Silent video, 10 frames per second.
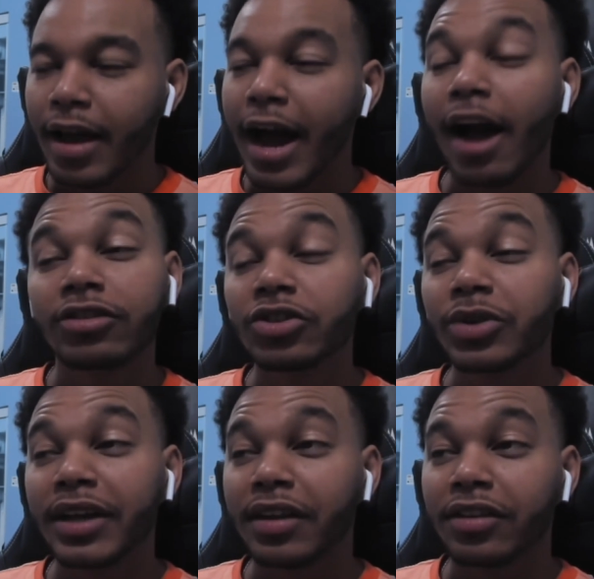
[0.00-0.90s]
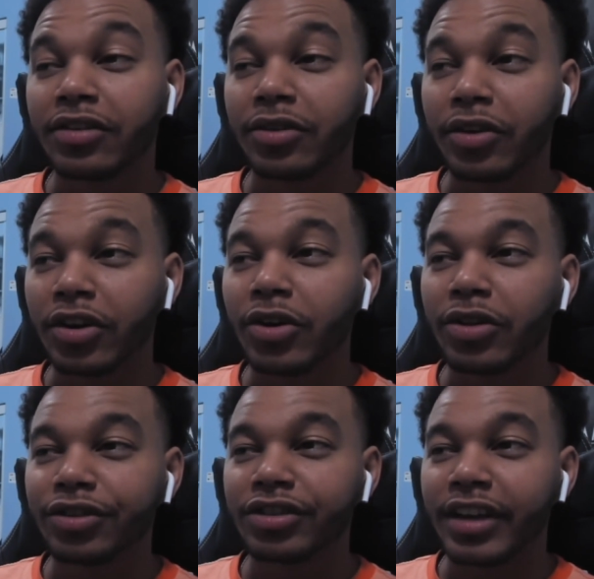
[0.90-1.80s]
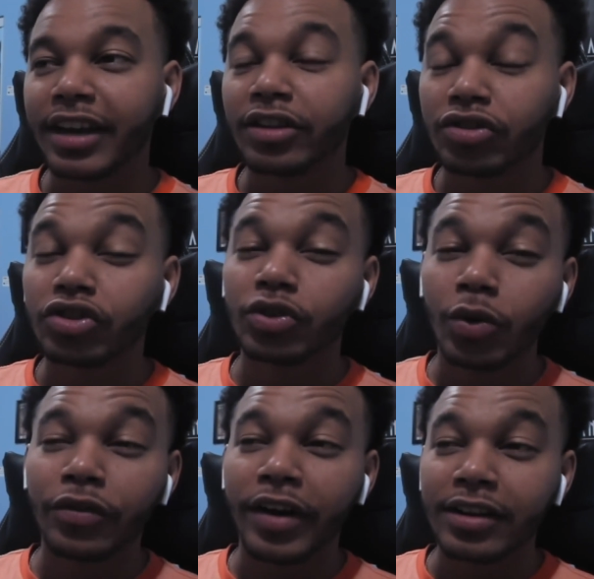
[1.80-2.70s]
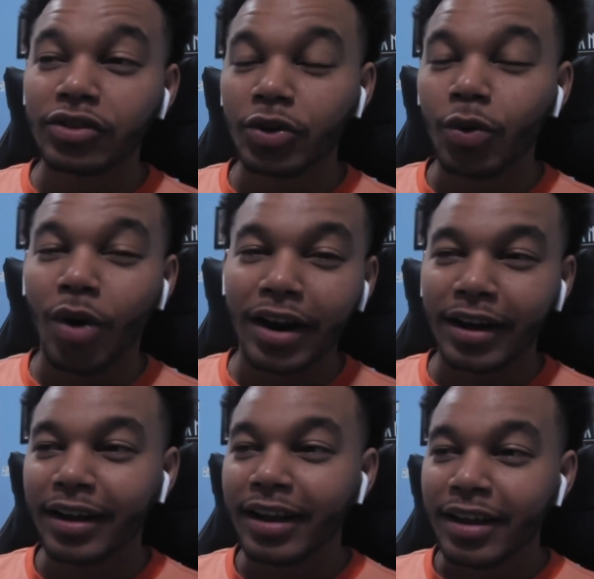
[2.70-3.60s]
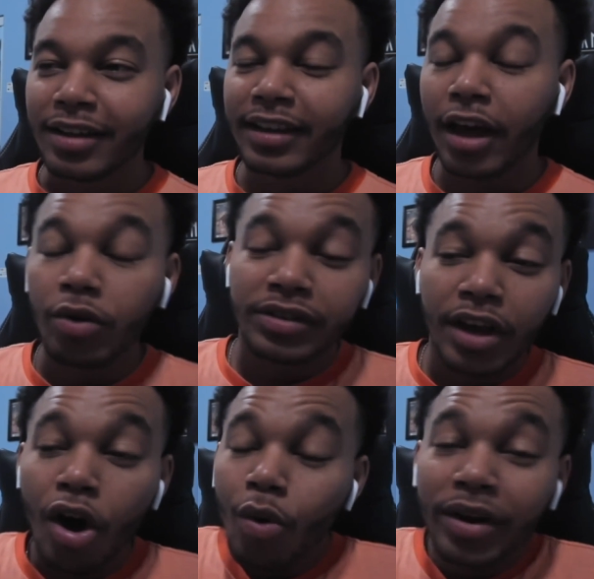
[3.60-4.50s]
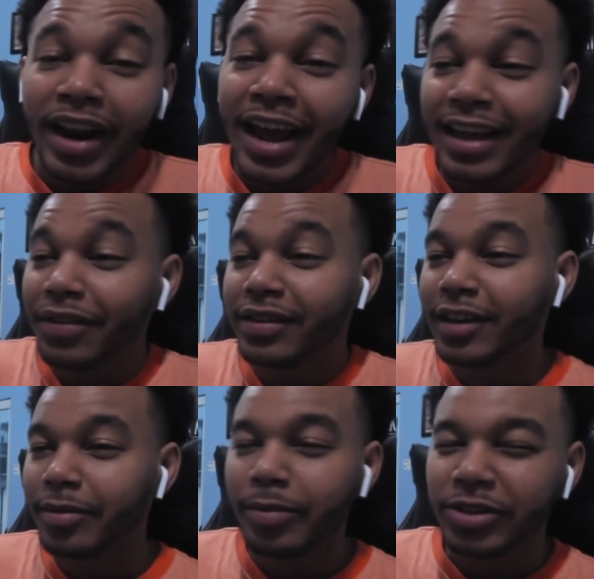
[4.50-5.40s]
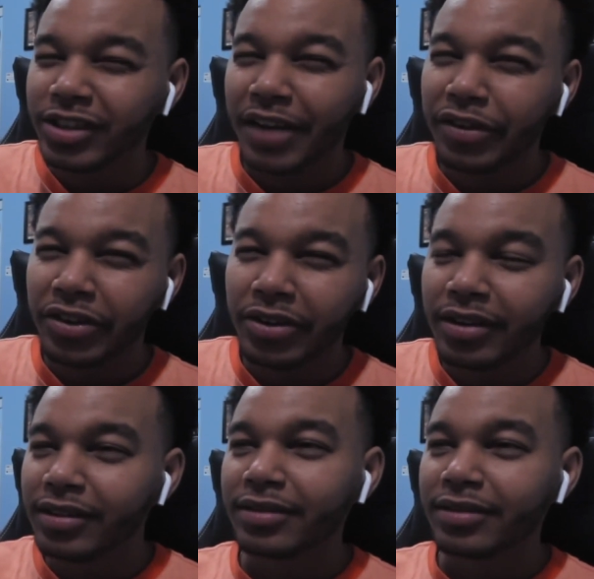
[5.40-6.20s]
I also do get the concern though. You know those just like school friends who you wanna say, oh, we're gonna hang out in the summer, but you never do.